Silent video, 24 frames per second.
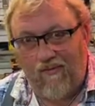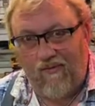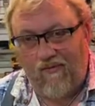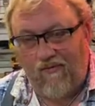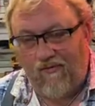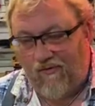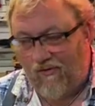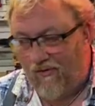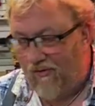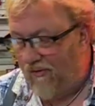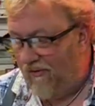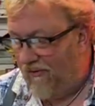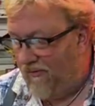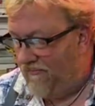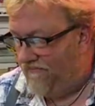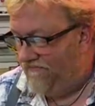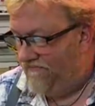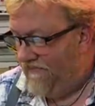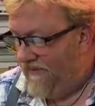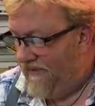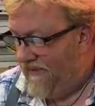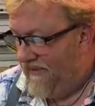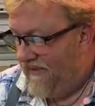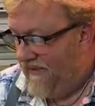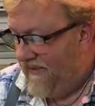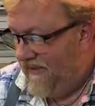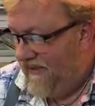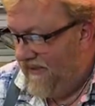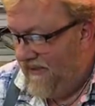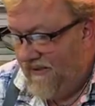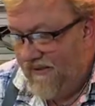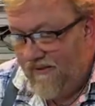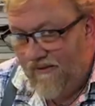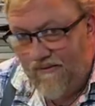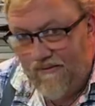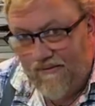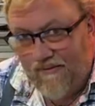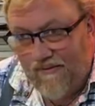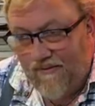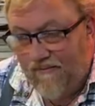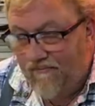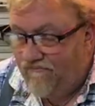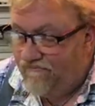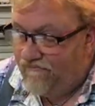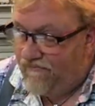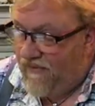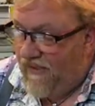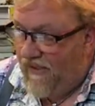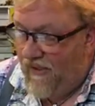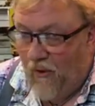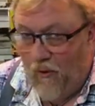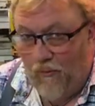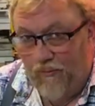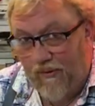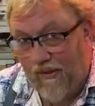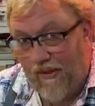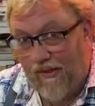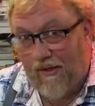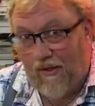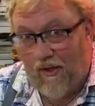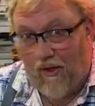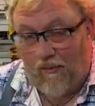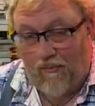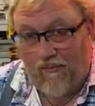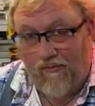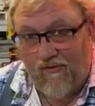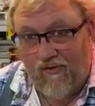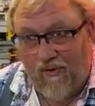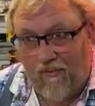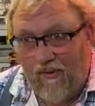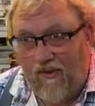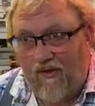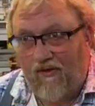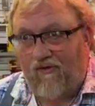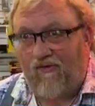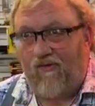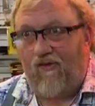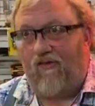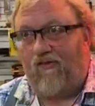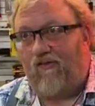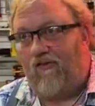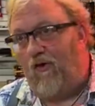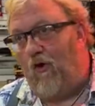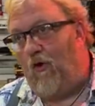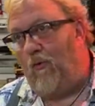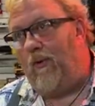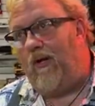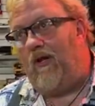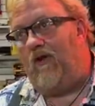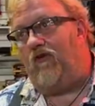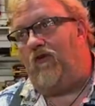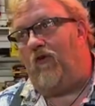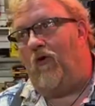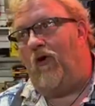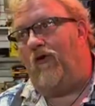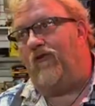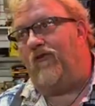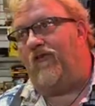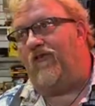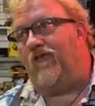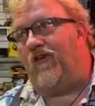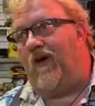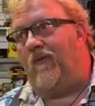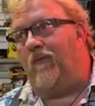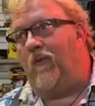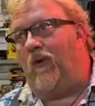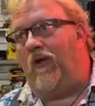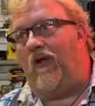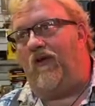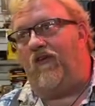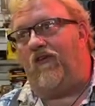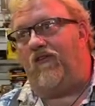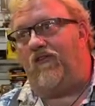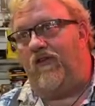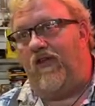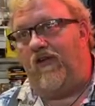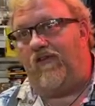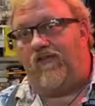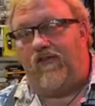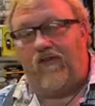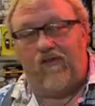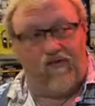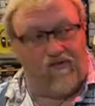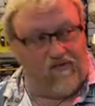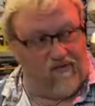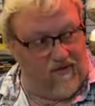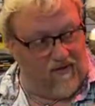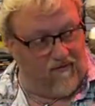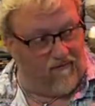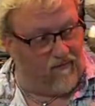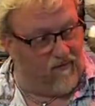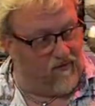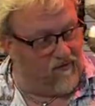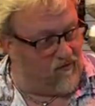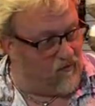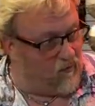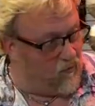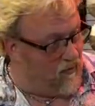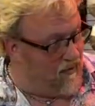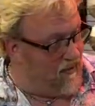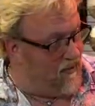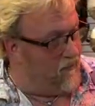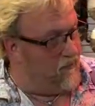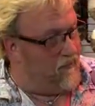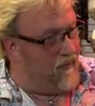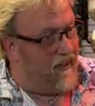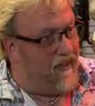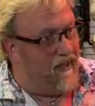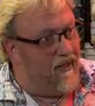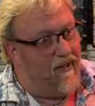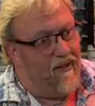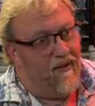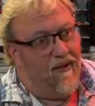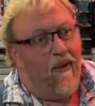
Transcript: So I hope that helps. I mean, there's just so many choices. I'm only just listening to stuff that's around me.